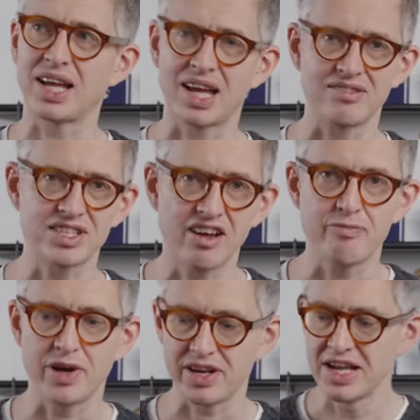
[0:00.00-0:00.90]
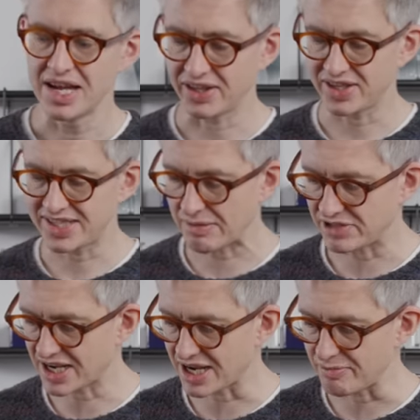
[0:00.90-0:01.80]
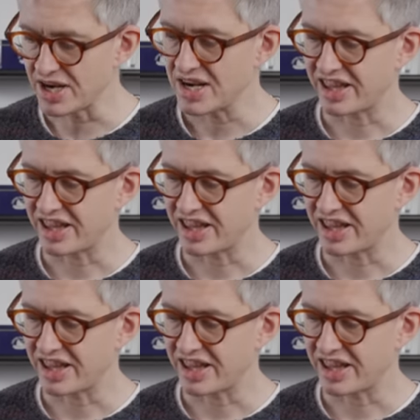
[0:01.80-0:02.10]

that kind of stuff, but at the same time,